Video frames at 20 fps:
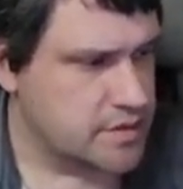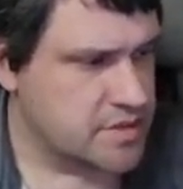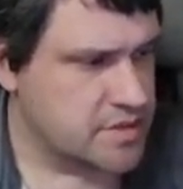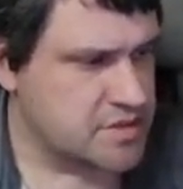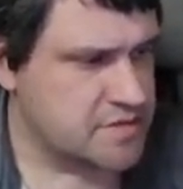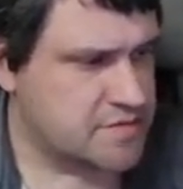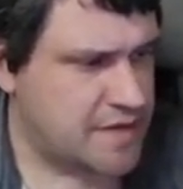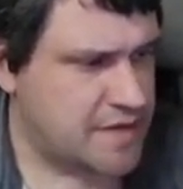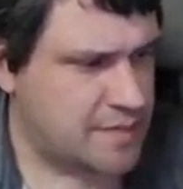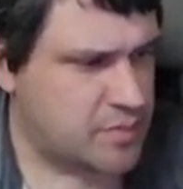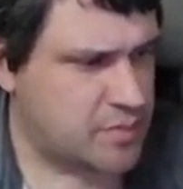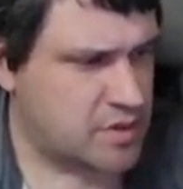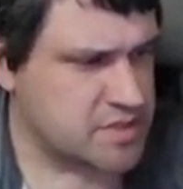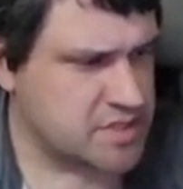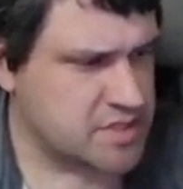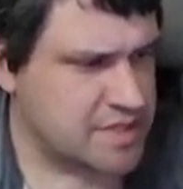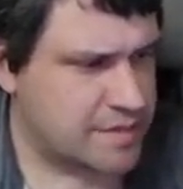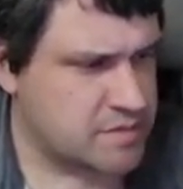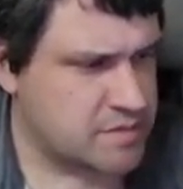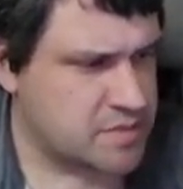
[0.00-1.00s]
You did 5
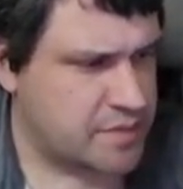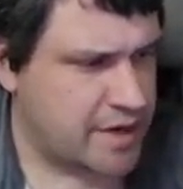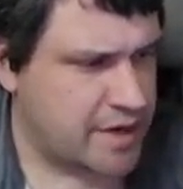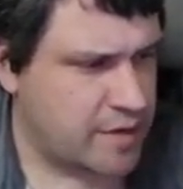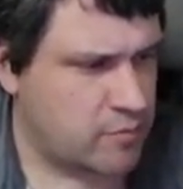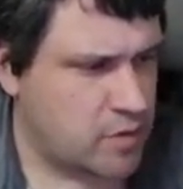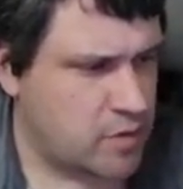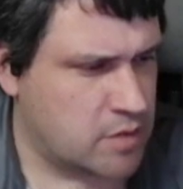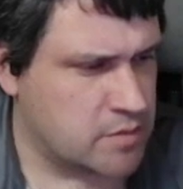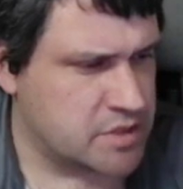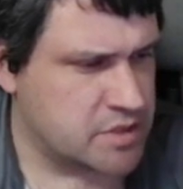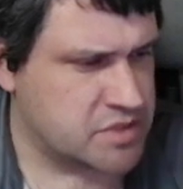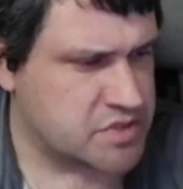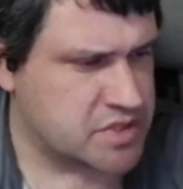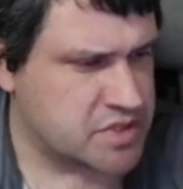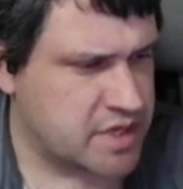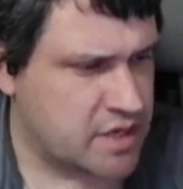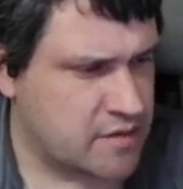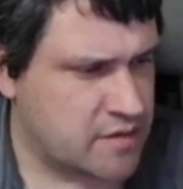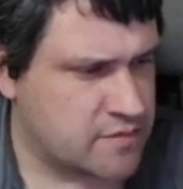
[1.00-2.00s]
points of damage to Bandit 1,
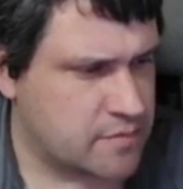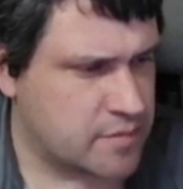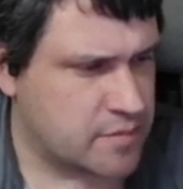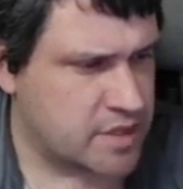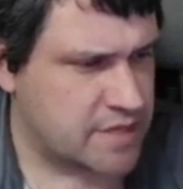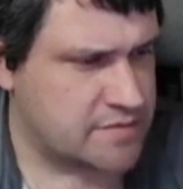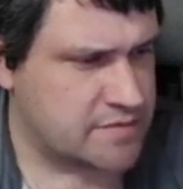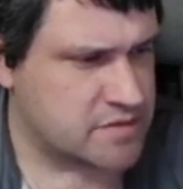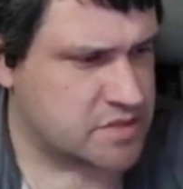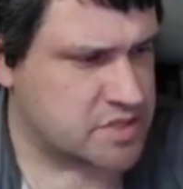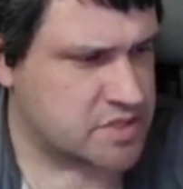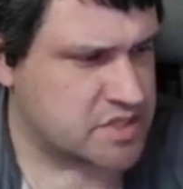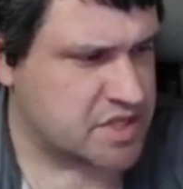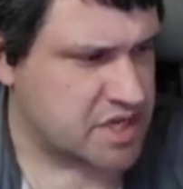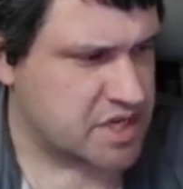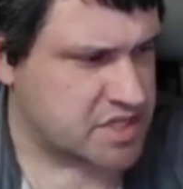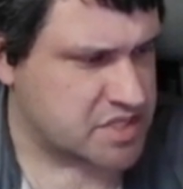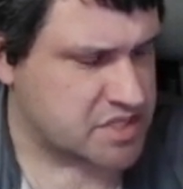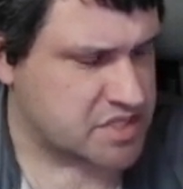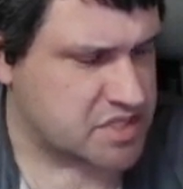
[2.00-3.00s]
reducing their health from 11 to
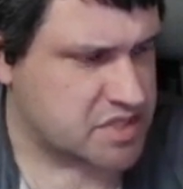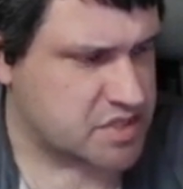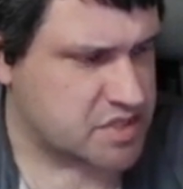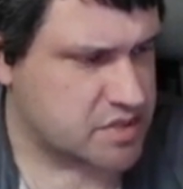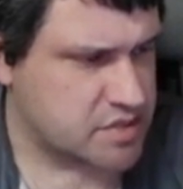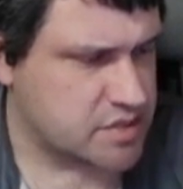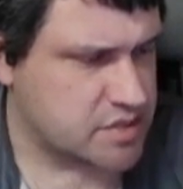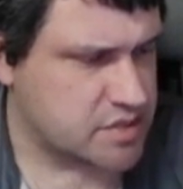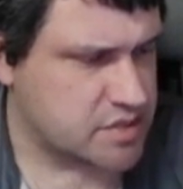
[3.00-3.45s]
6.